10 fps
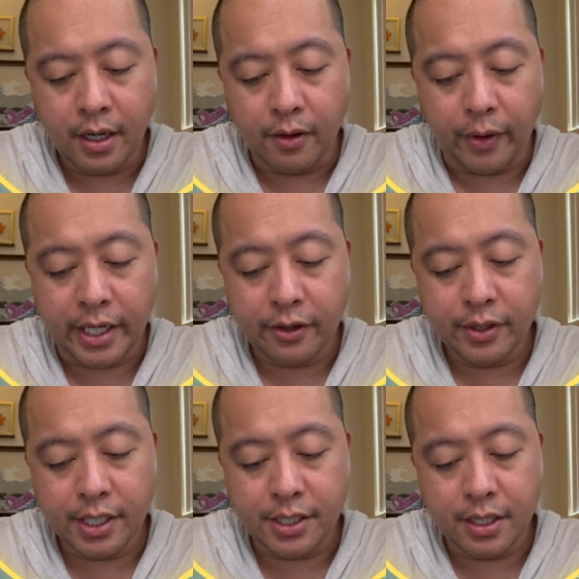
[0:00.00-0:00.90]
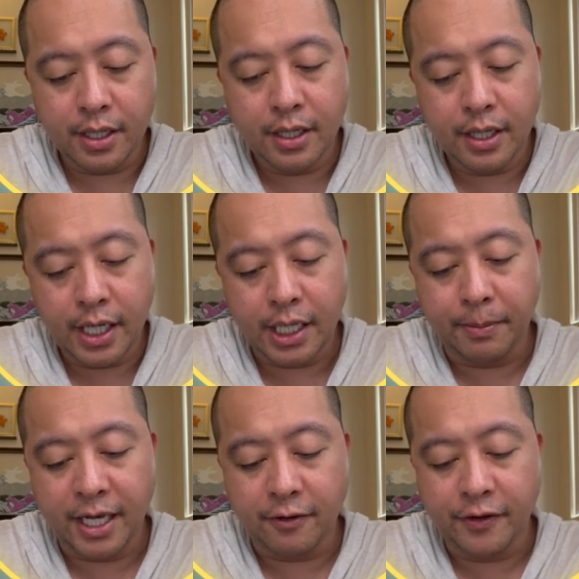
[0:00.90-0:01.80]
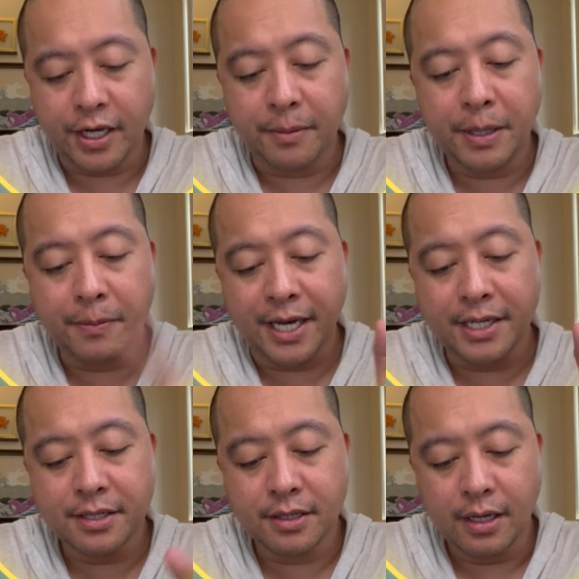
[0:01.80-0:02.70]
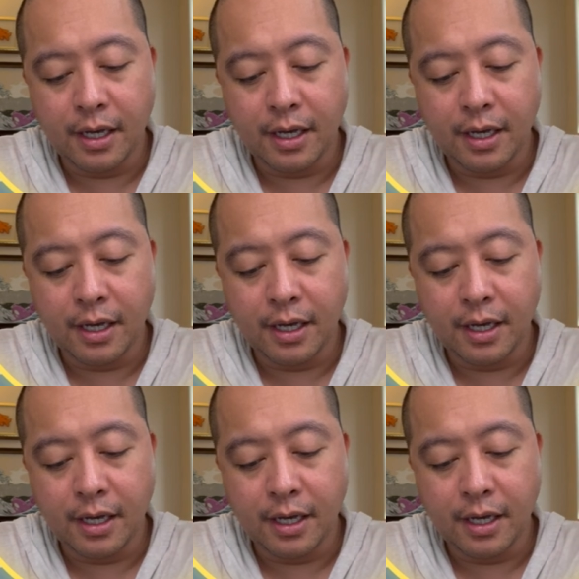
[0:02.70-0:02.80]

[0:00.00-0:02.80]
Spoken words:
Radiant Greninja and a Battle VIP Pass.